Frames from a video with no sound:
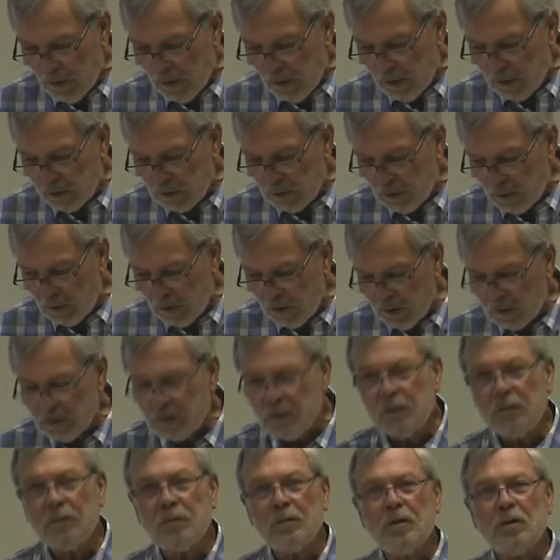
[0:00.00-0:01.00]
And so here's
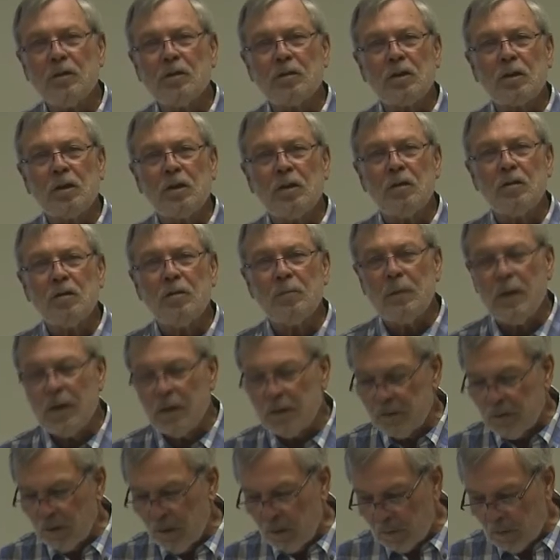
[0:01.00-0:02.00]
the first clue
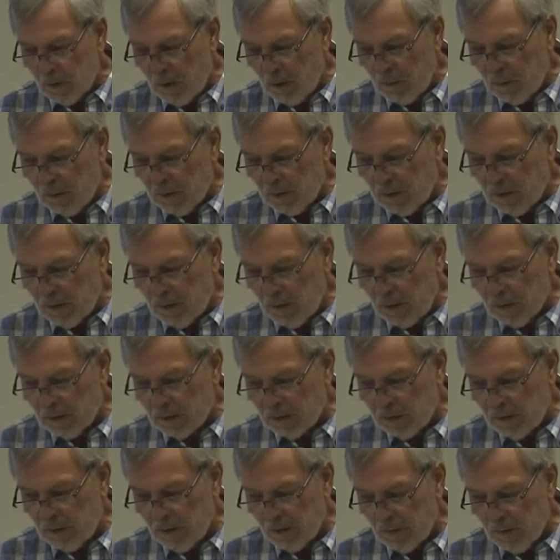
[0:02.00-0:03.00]
about the upcoming
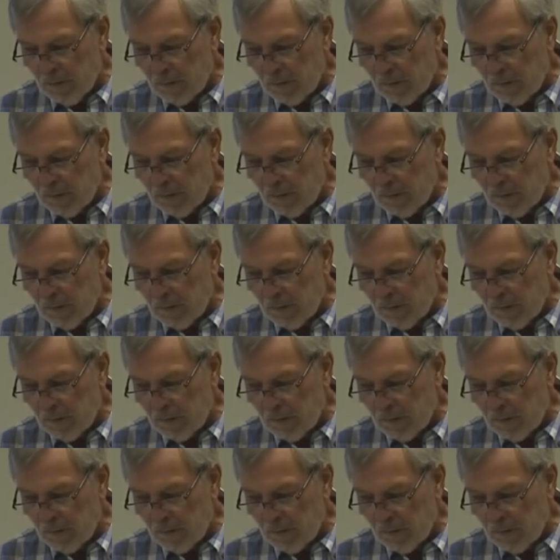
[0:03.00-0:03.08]
test.